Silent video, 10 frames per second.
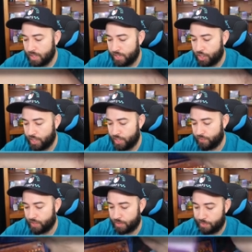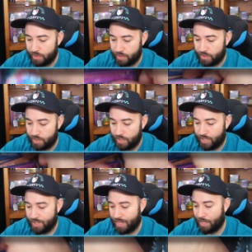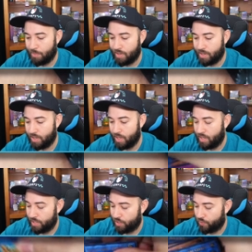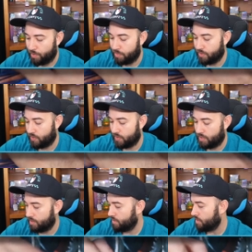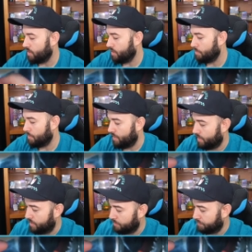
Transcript: Exchange of the Spirit, Knightmare, Cerebrus. Not bad.